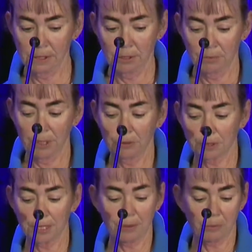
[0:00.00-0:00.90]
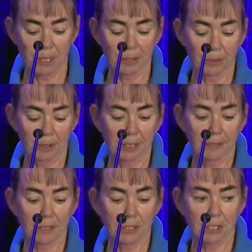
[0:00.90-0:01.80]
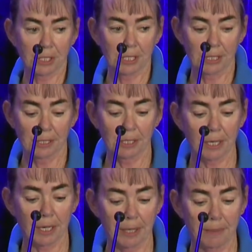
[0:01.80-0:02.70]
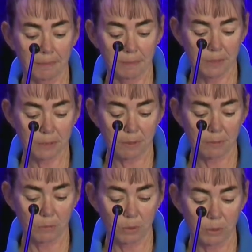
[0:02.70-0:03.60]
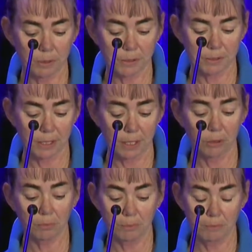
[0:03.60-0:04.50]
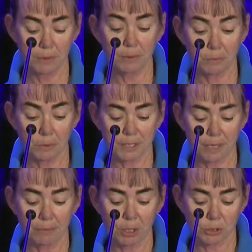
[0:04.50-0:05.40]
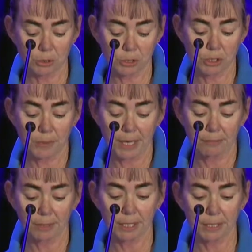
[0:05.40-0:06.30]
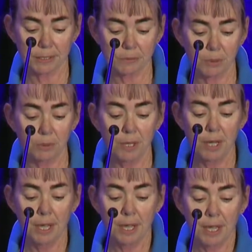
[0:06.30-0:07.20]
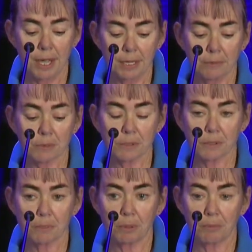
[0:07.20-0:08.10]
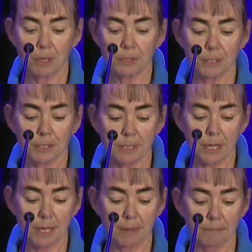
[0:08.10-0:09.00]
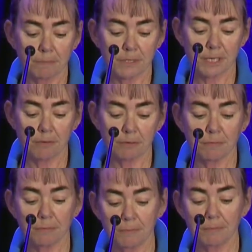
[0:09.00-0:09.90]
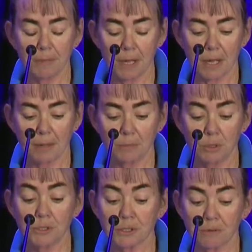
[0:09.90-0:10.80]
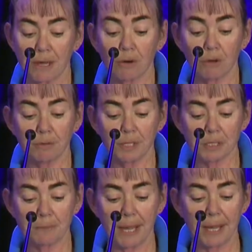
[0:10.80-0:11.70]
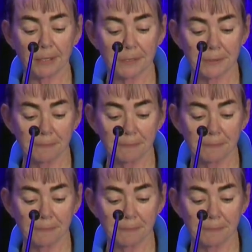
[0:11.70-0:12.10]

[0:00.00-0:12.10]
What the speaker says: We held another one earlier this year. This one was done by Dr. Joanne Righetti as well, and it was promoting safe use of our off-leash parks.